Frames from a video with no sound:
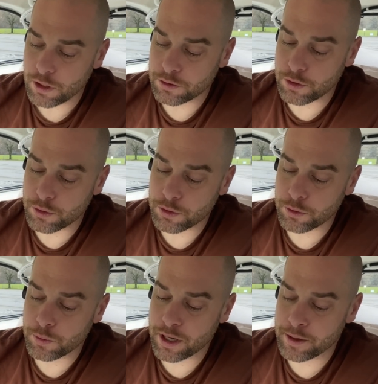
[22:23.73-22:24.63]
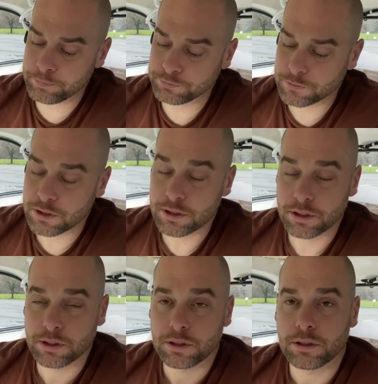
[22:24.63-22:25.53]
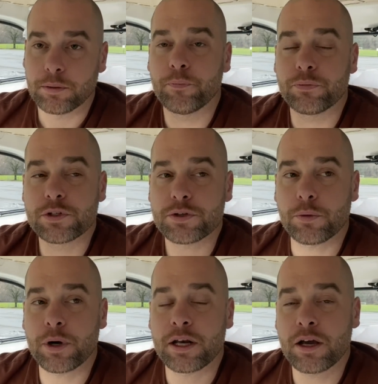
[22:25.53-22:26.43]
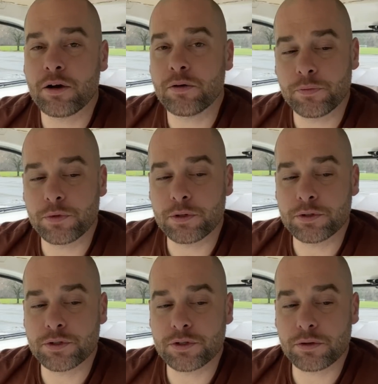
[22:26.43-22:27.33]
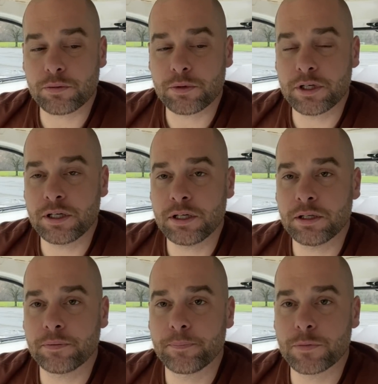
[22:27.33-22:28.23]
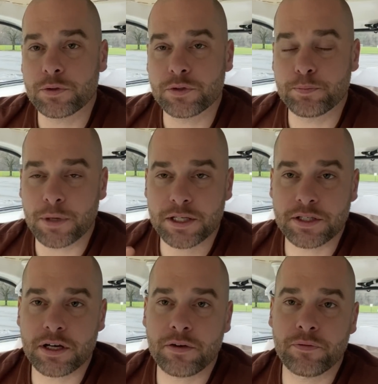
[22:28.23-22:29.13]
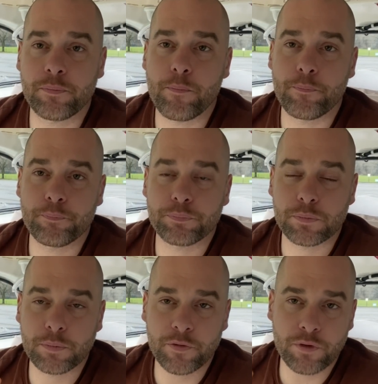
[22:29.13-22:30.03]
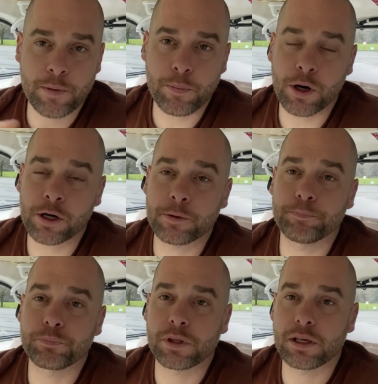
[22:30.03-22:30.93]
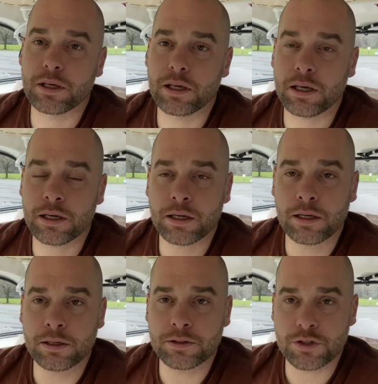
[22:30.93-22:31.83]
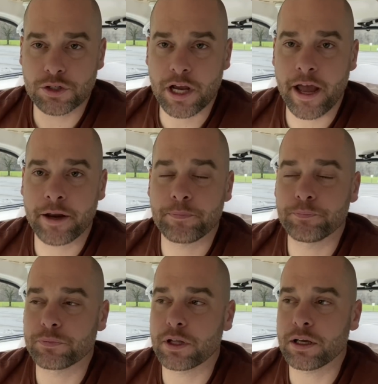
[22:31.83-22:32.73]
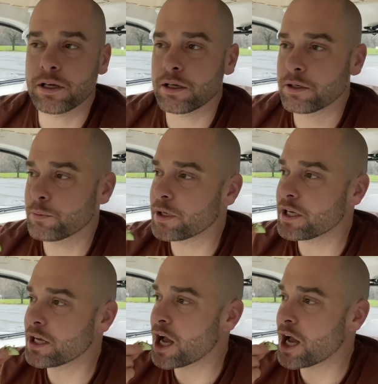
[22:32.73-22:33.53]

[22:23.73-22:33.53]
Go to, so right now there's myself, my friend Mark, and Chad. And we